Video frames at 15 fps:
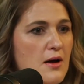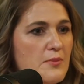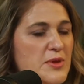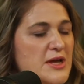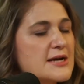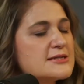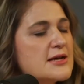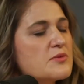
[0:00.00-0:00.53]

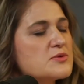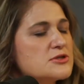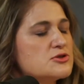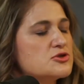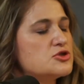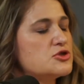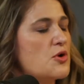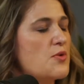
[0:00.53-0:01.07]
because I
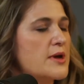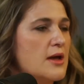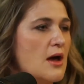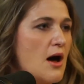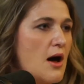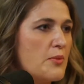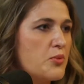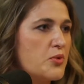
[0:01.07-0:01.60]
wasn't showing
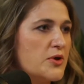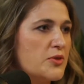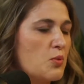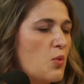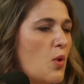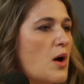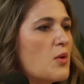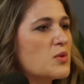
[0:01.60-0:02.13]
up with
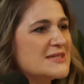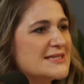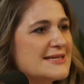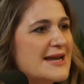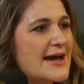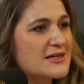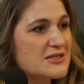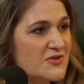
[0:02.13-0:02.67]
what was
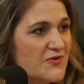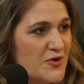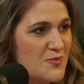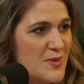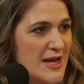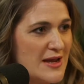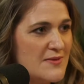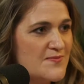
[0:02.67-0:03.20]
next for
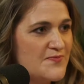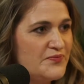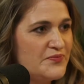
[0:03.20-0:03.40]
me,